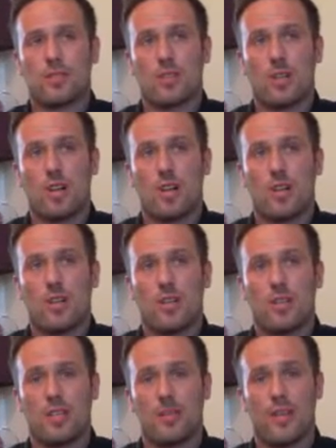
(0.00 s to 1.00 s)
So
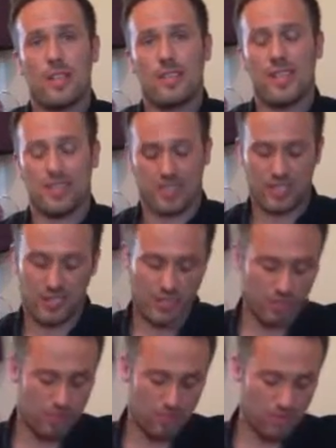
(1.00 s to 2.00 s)
in the early days, you
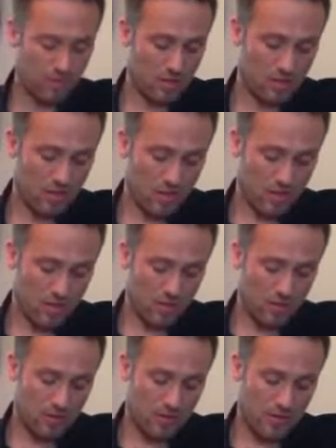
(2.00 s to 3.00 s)
know,
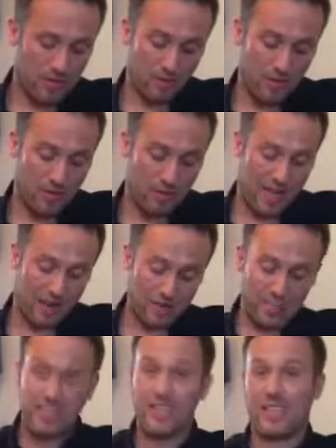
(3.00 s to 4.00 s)
it was a bit of a
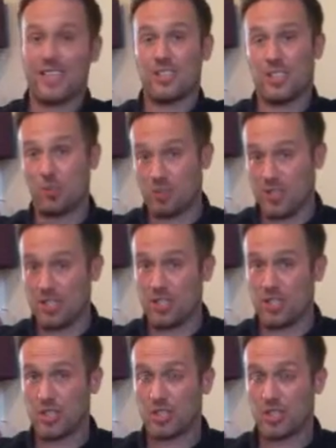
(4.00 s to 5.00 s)
blur. I had 2
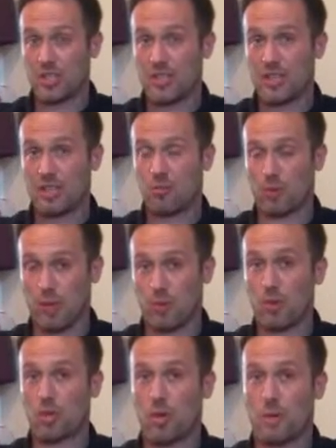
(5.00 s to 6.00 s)
seizures after when I
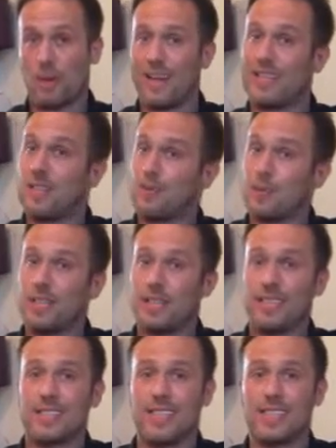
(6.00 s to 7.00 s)
woke up, and I ended up in
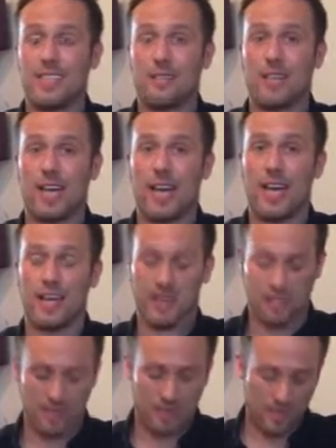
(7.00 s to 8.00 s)
intensive care.
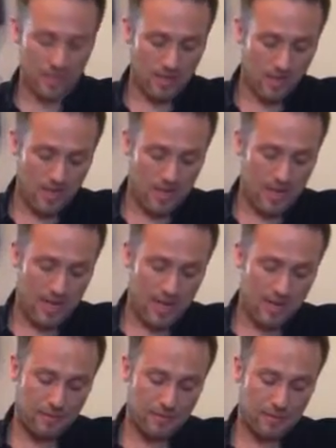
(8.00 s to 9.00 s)

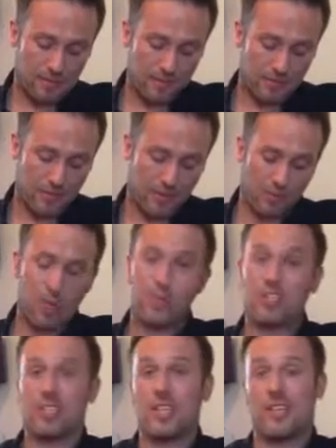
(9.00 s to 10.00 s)
I was very
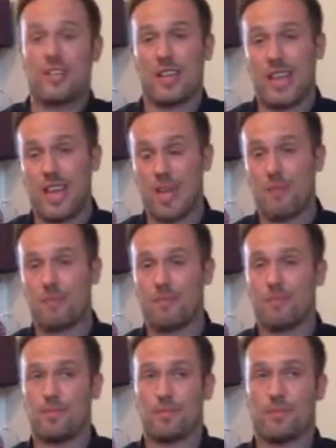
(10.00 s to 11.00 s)
much there,
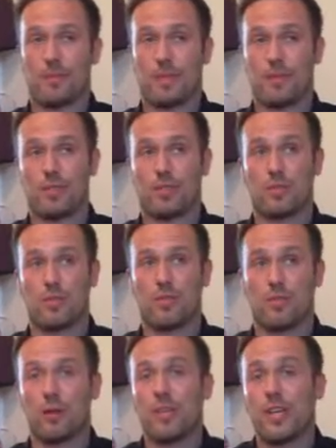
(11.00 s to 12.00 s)
but I was
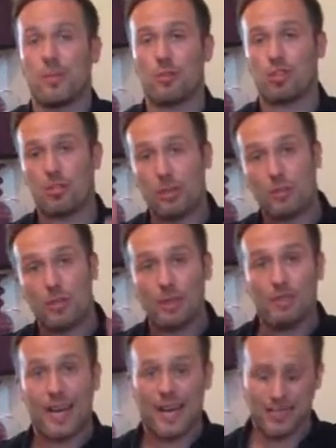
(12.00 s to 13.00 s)
in body, but scrambled
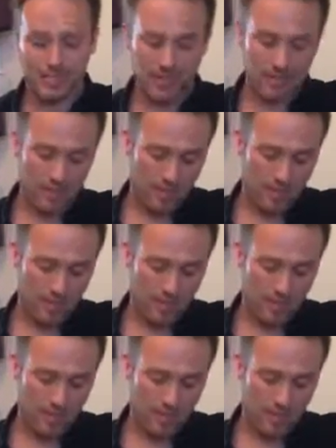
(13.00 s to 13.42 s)
in mind.